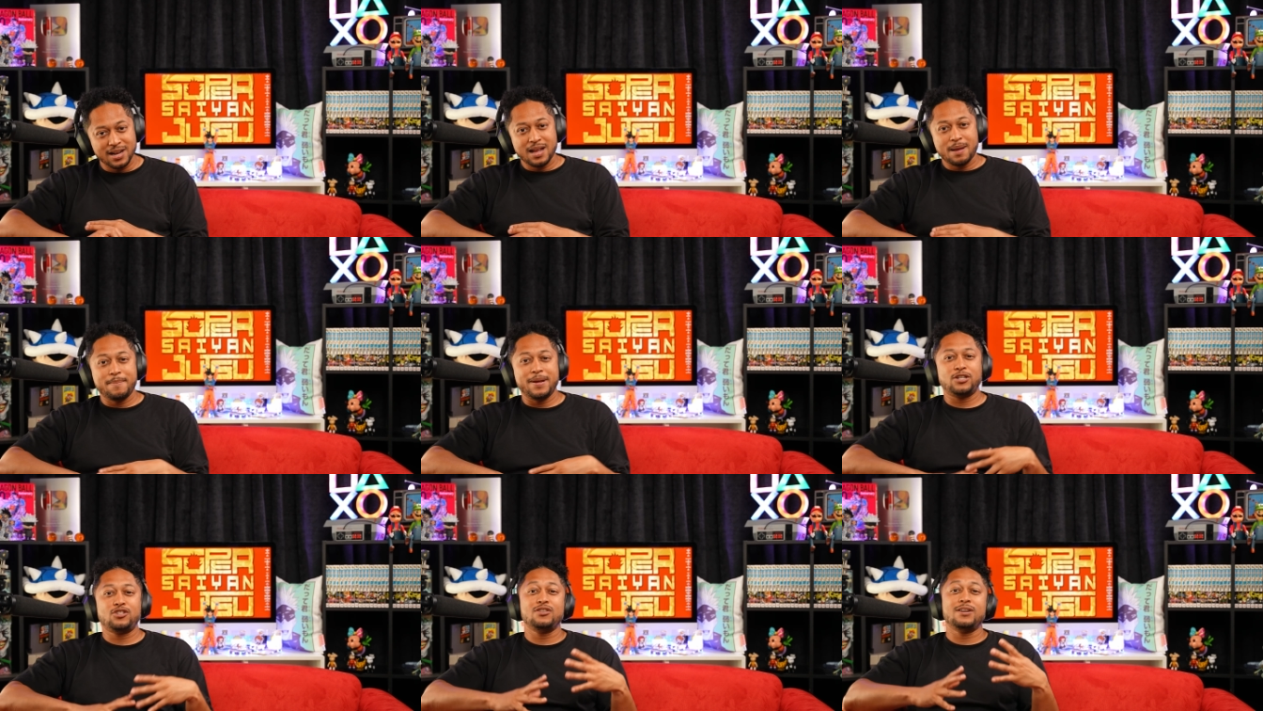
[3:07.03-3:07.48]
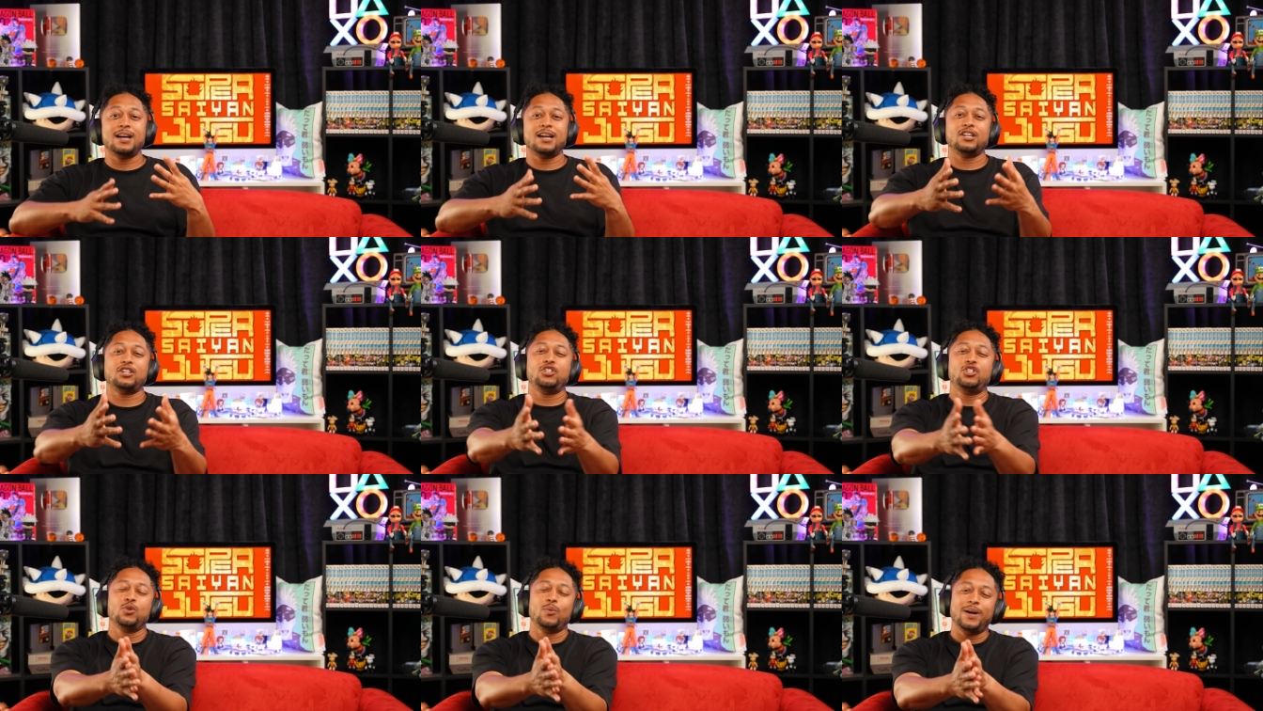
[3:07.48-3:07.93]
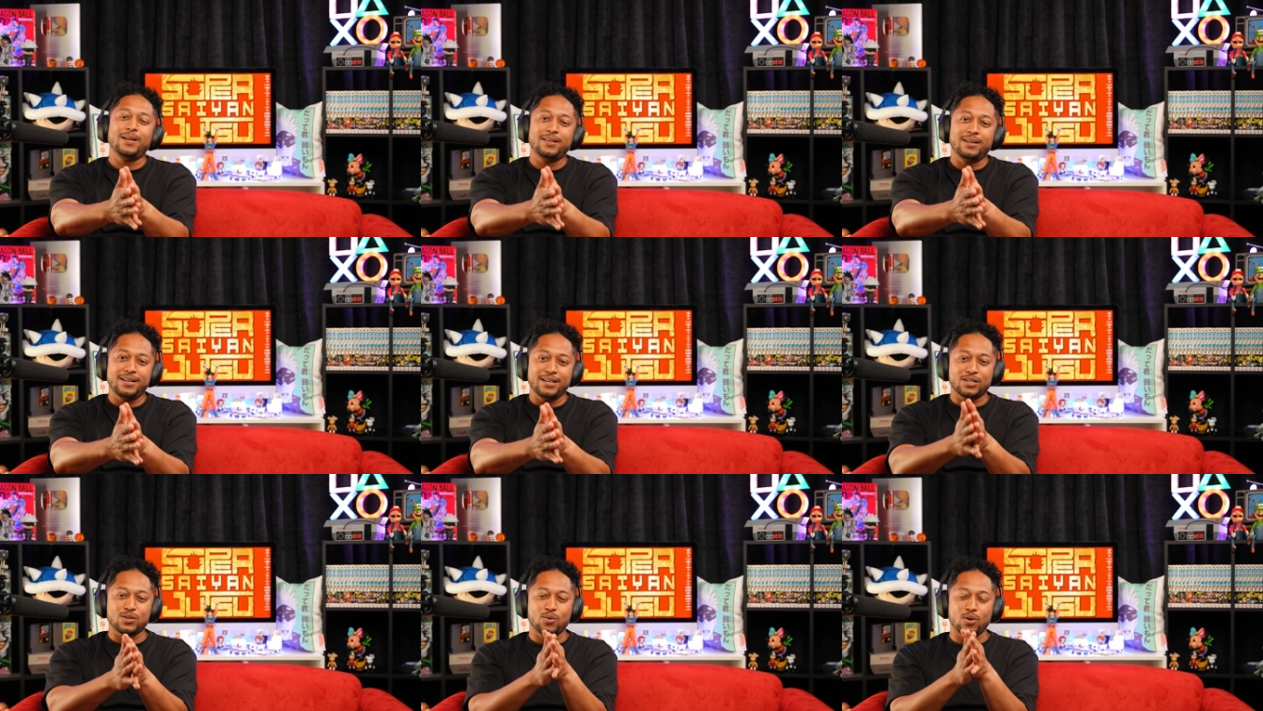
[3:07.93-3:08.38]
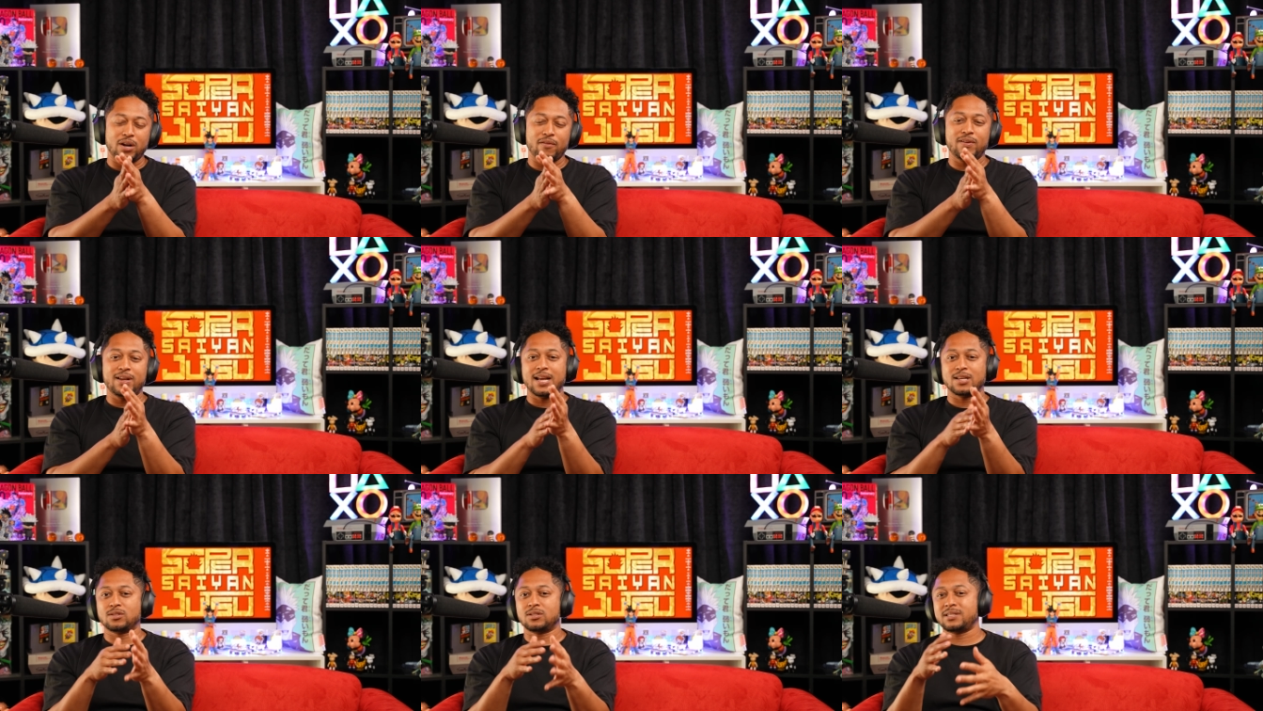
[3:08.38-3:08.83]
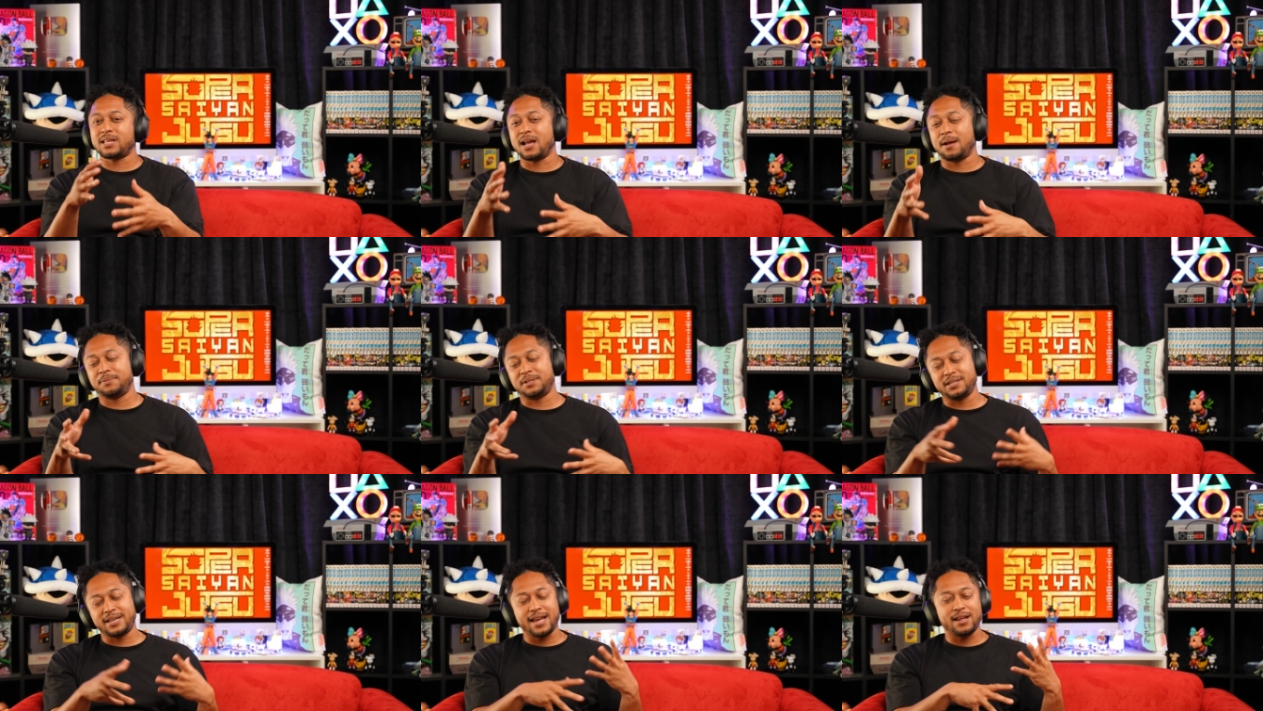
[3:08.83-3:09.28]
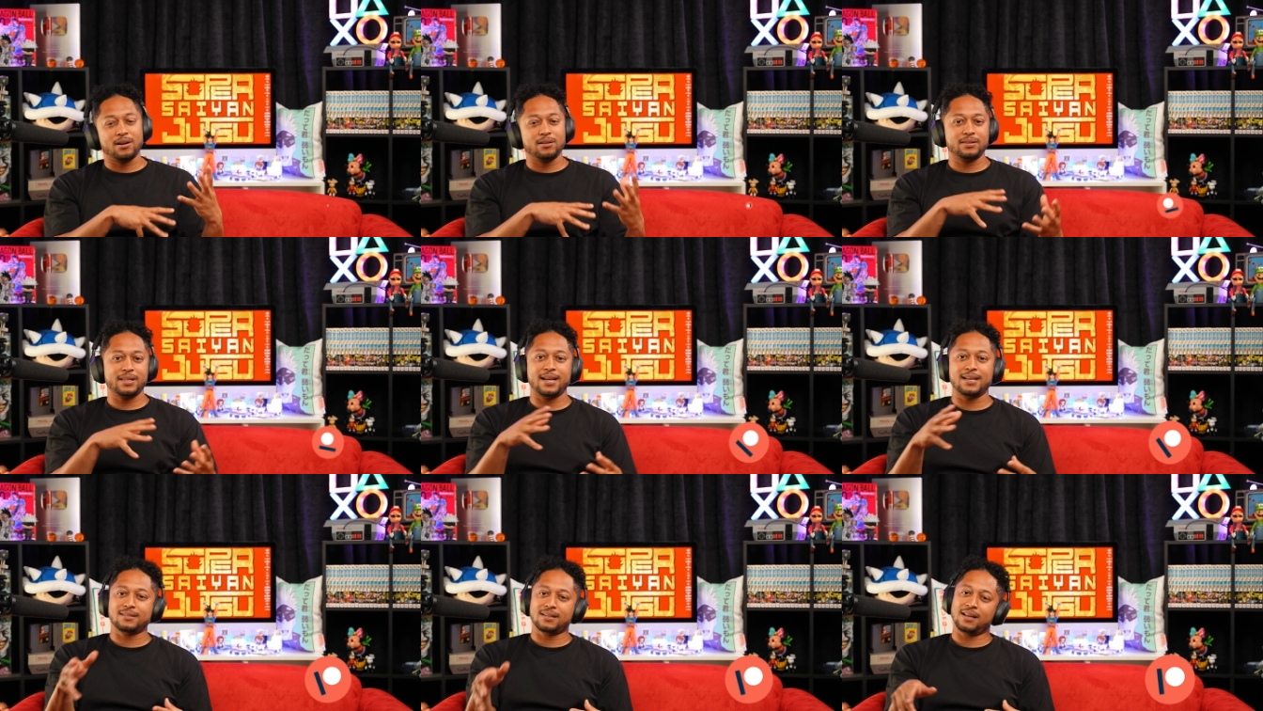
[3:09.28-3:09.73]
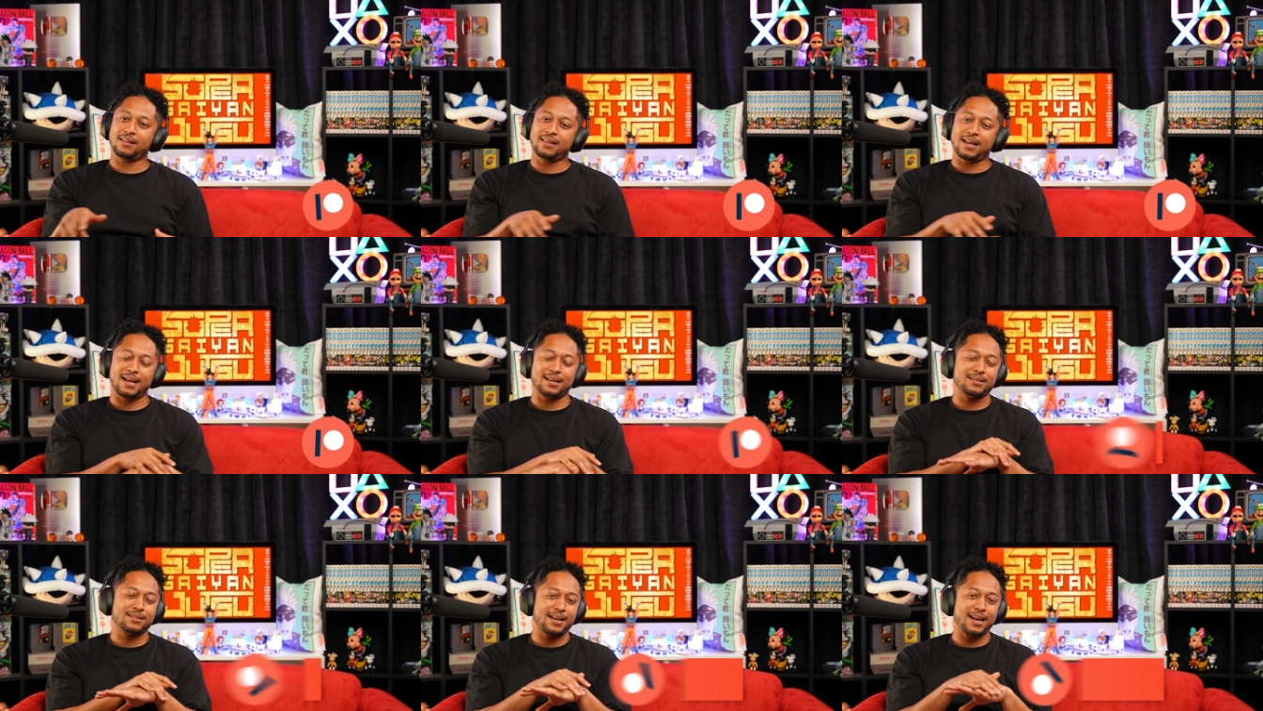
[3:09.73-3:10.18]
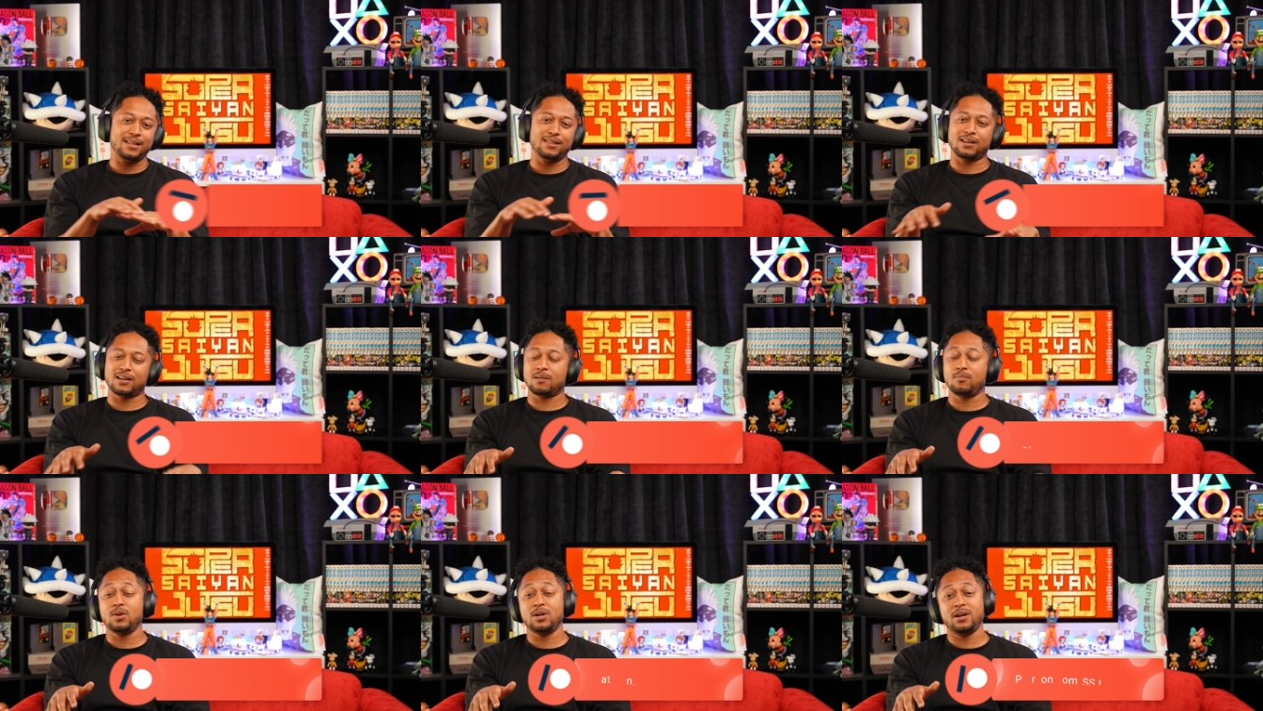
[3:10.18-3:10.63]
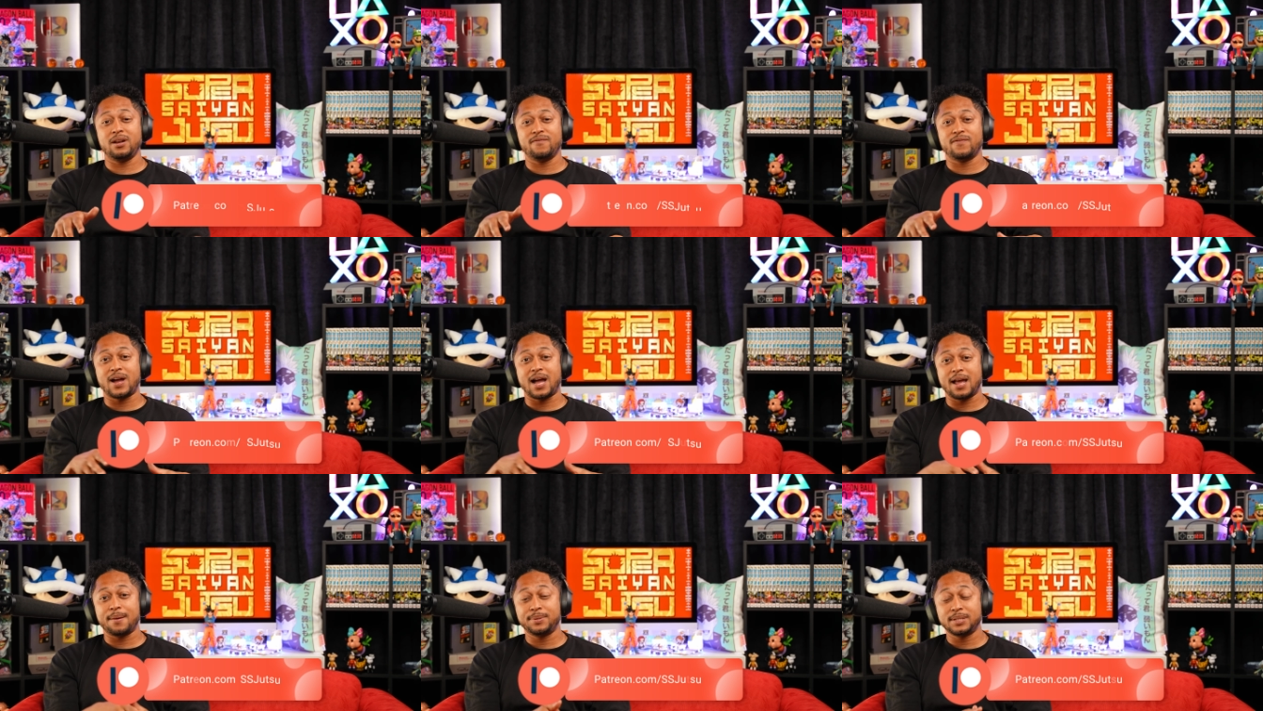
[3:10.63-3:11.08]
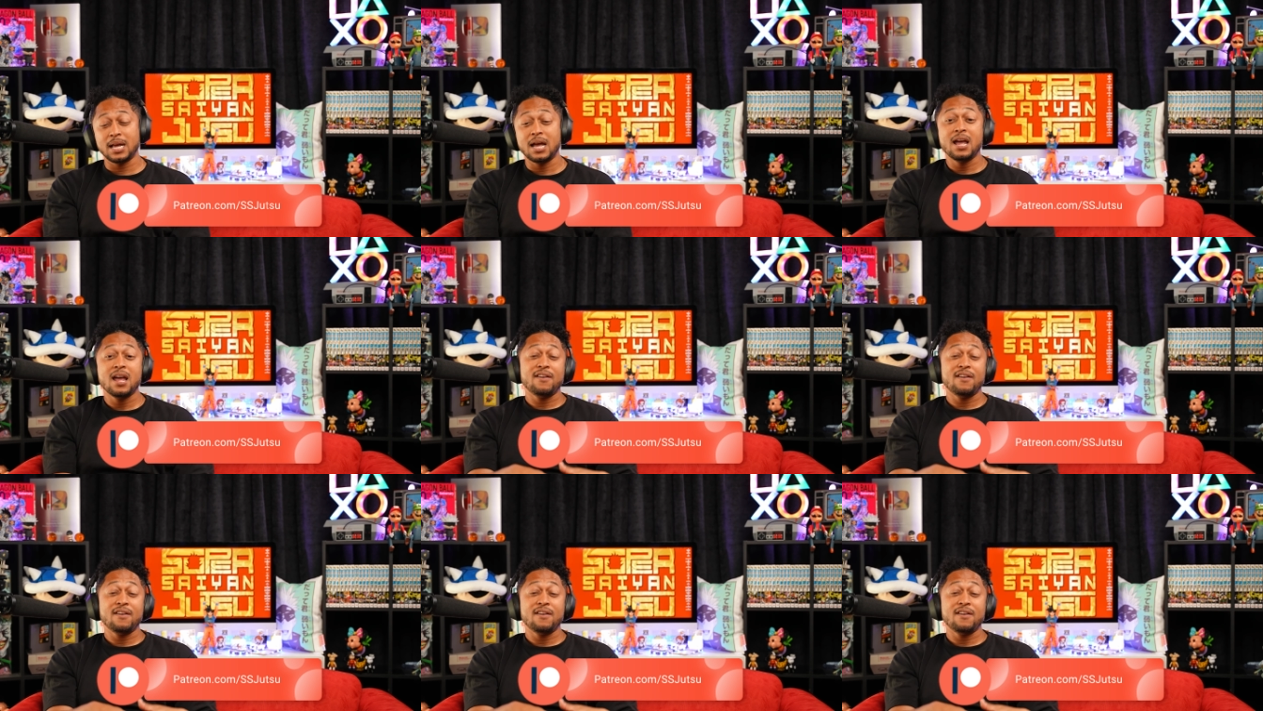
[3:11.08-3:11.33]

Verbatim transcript: Make sure you guys join the Discord if you guys want to stay up to date on things like that, stay in the community vibes.